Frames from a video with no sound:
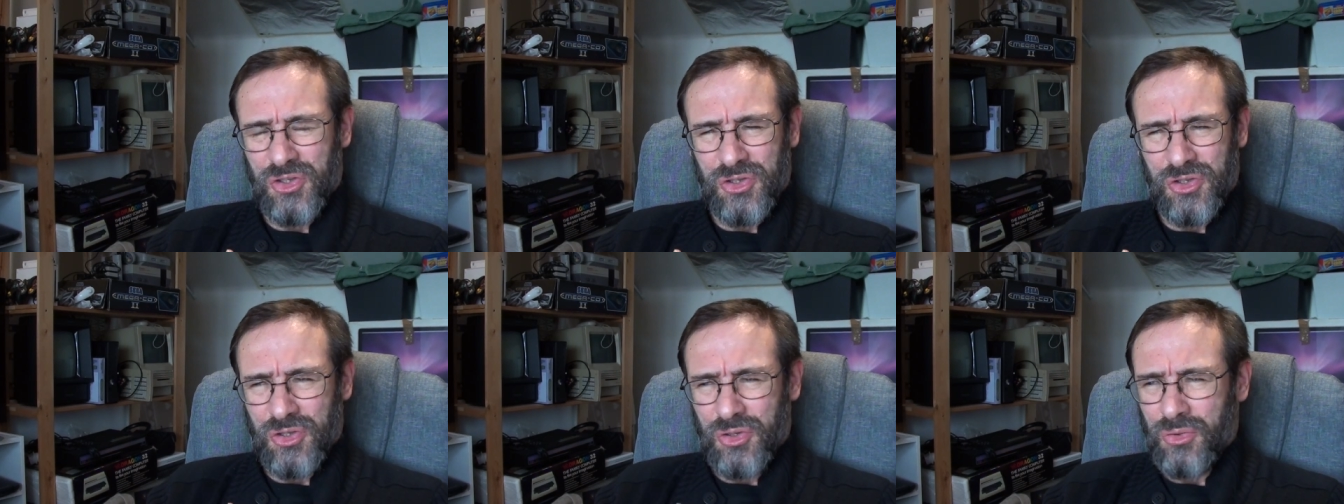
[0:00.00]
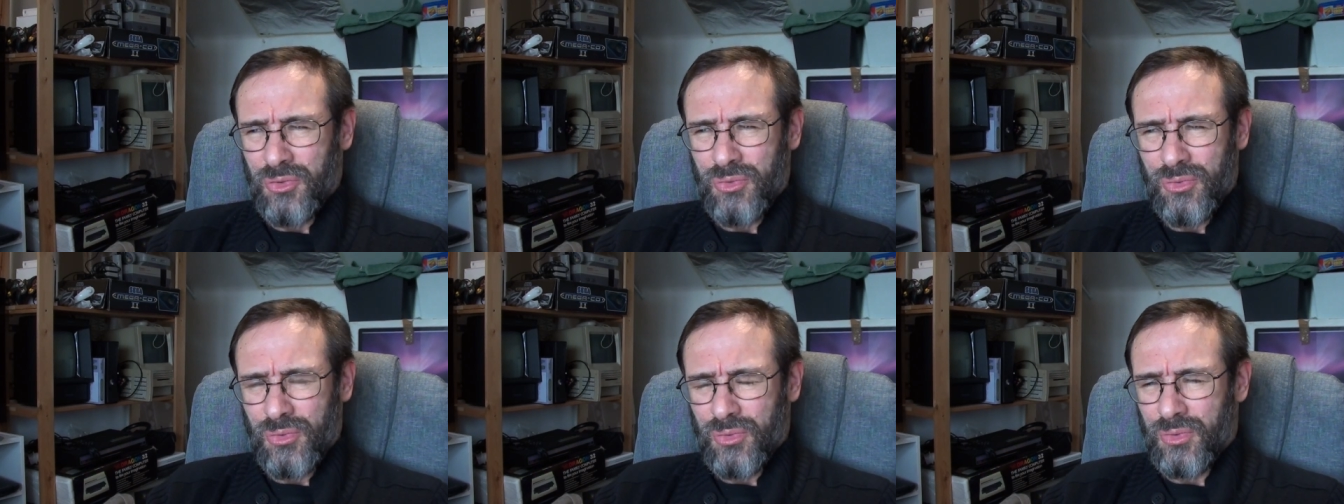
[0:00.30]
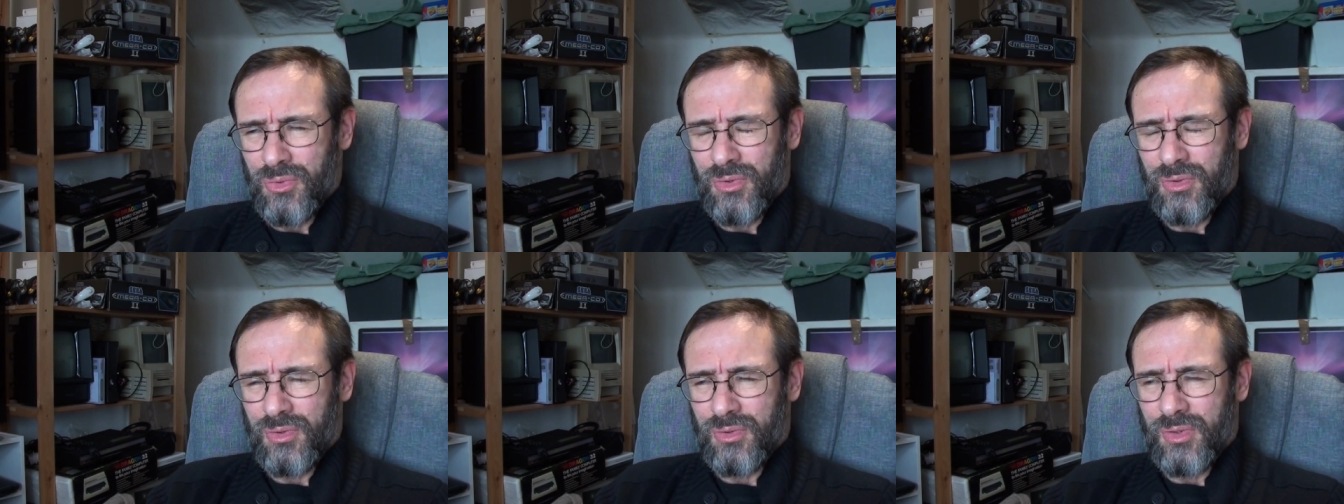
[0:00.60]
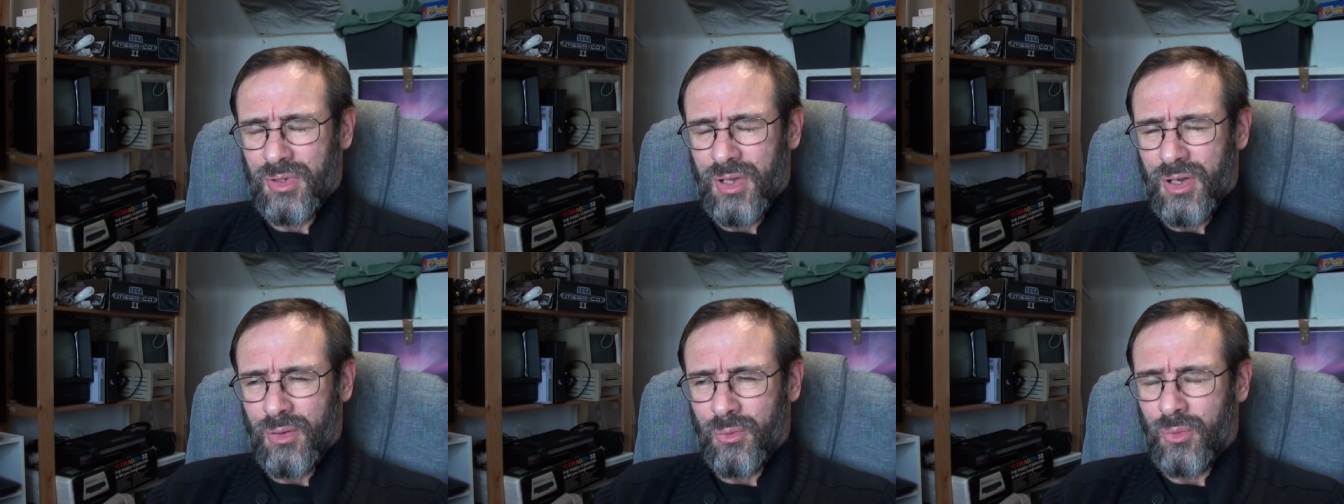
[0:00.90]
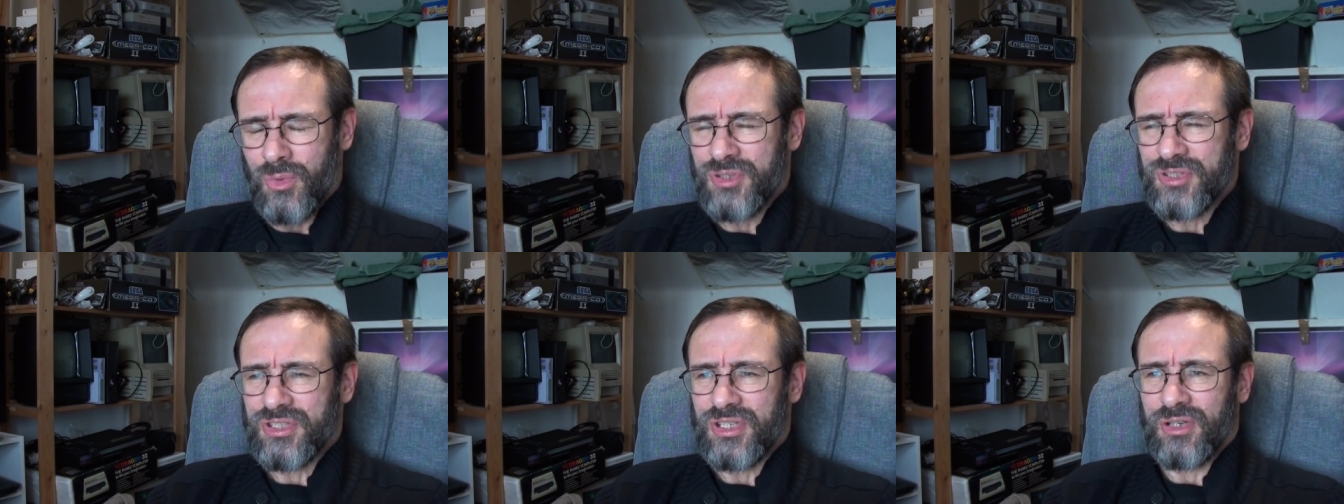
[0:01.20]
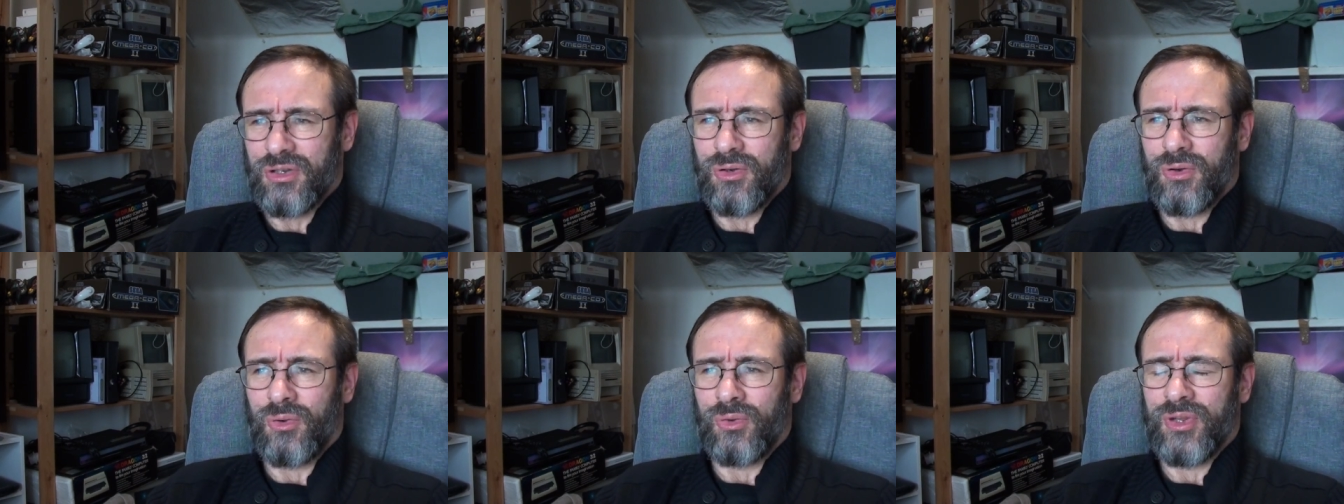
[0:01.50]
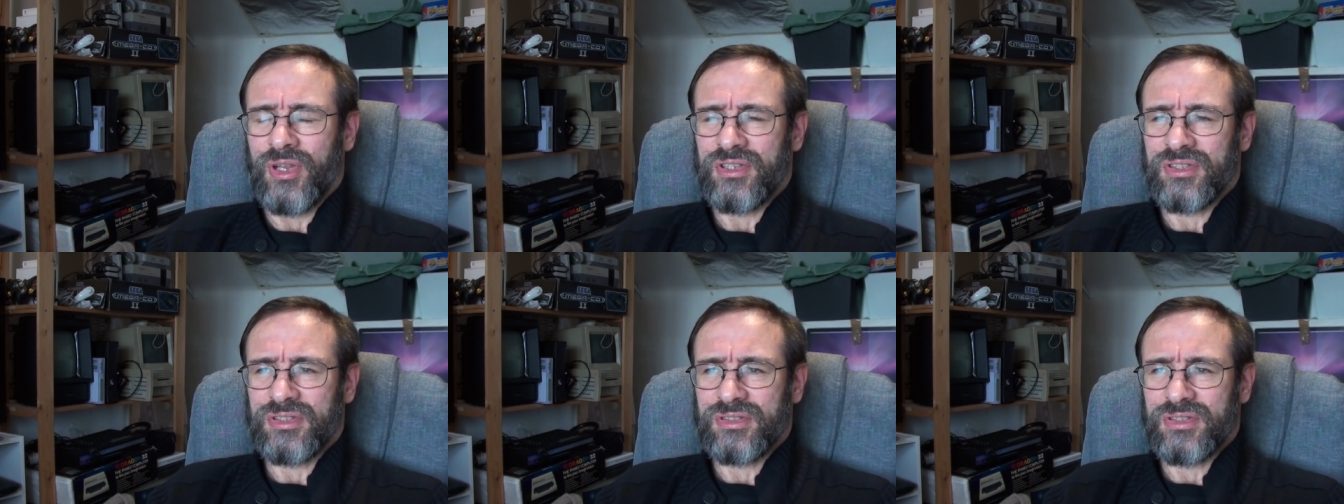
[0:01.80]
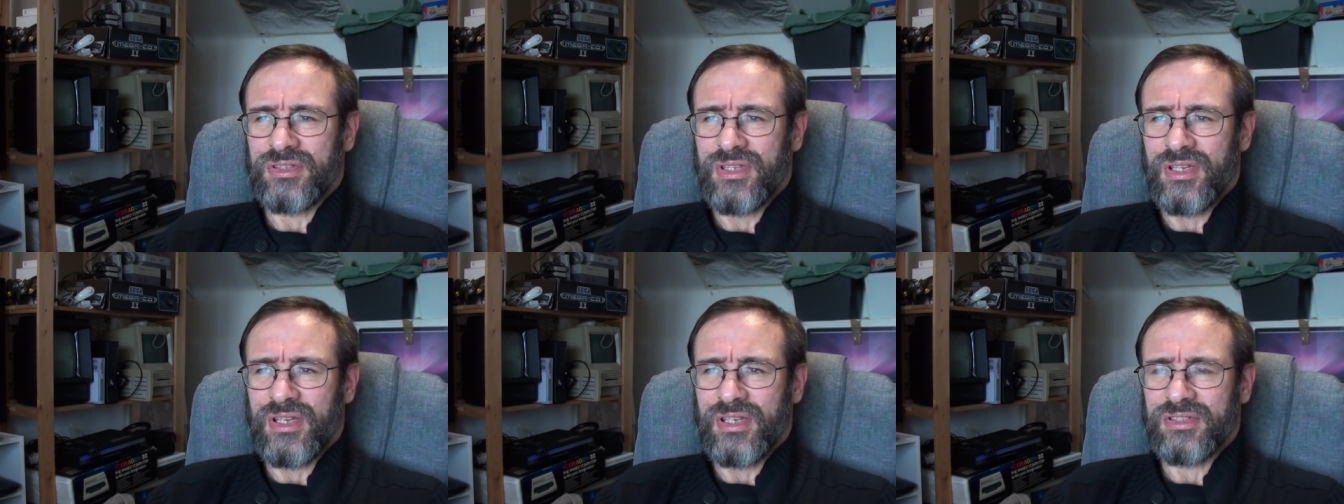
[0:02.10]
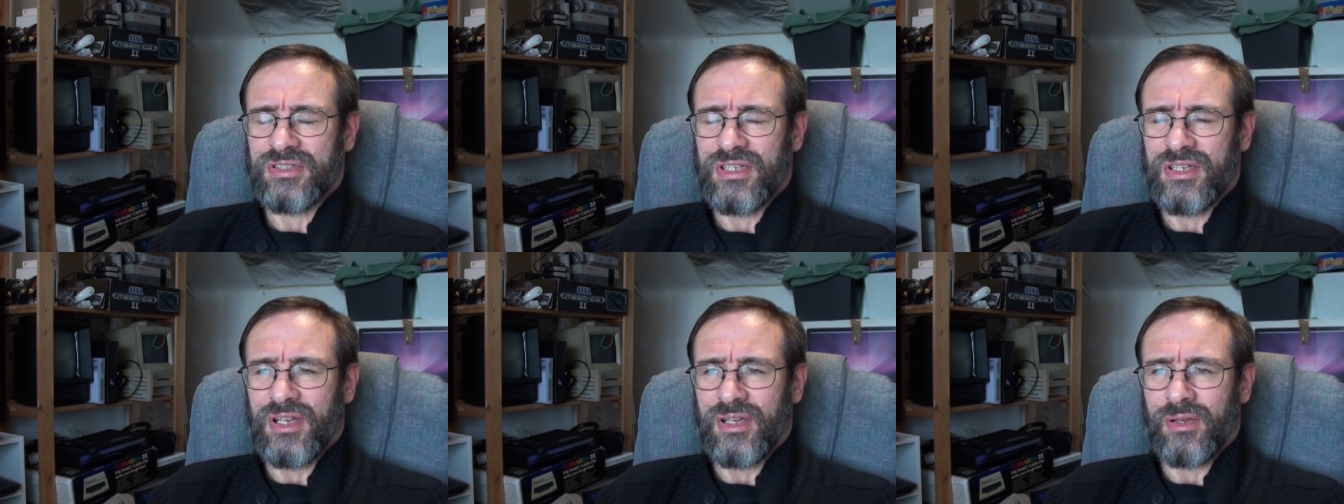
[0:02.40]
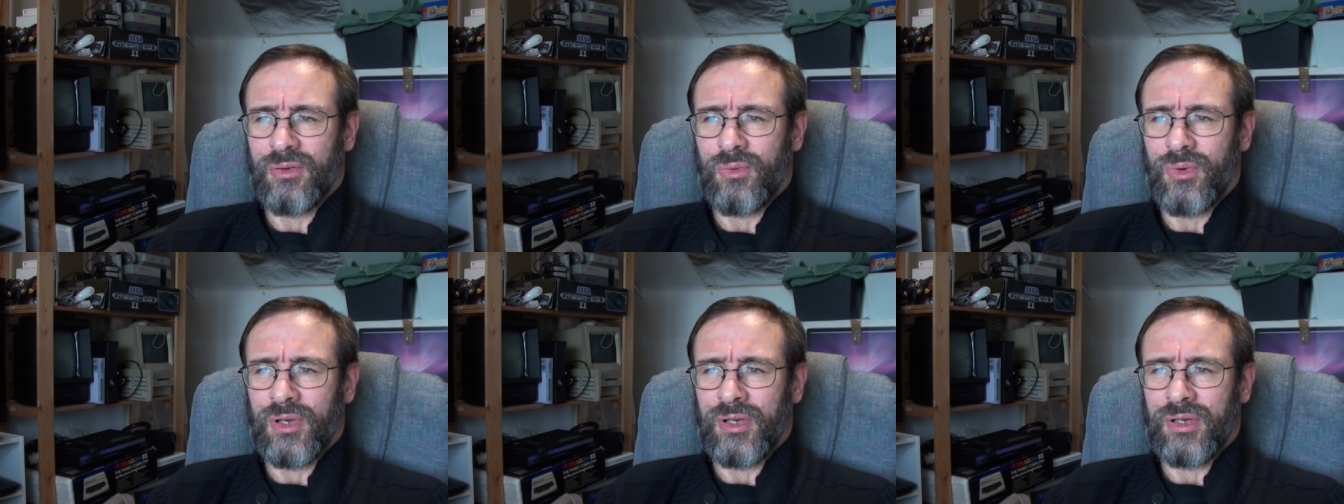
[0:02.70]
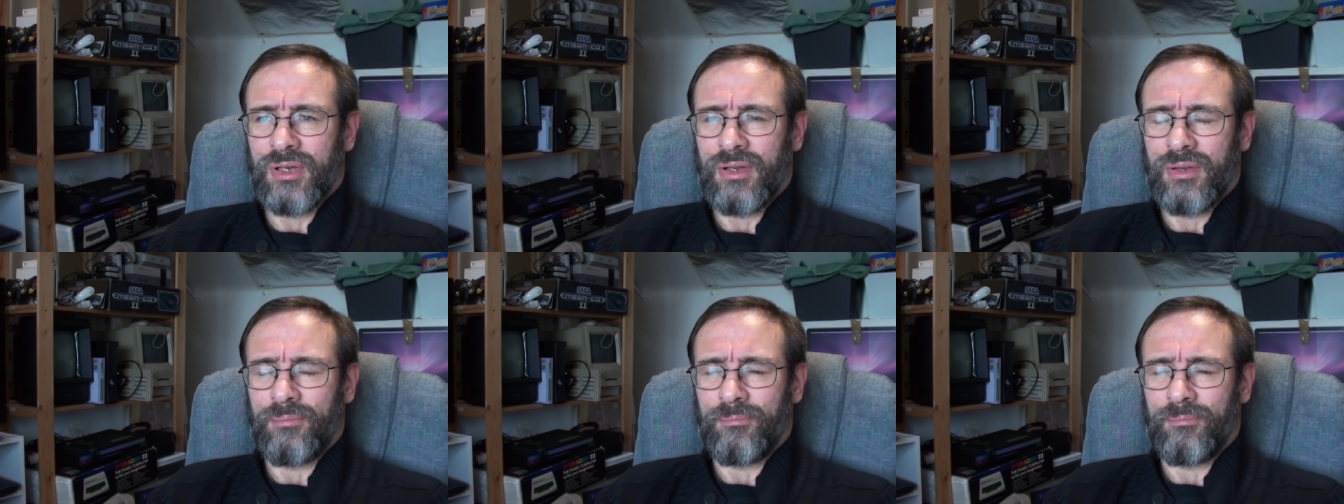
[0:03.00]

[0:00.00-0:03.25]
you know, what's it called? There's another one.